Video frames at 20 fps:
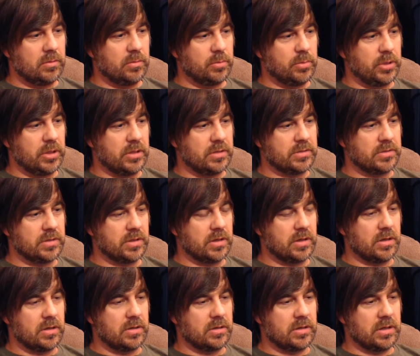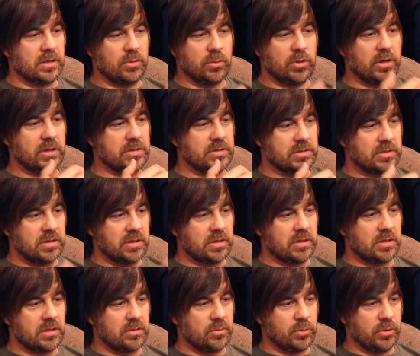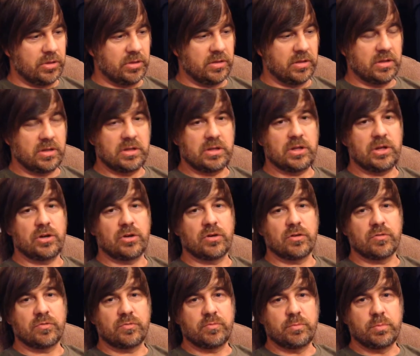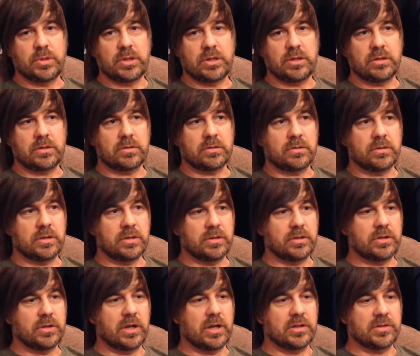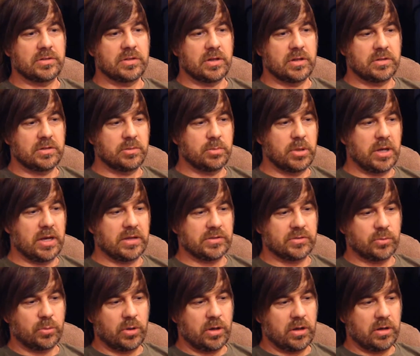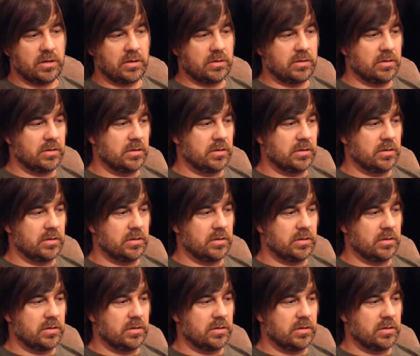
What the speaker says: But anyways, within a year of being in the United States, he passed away.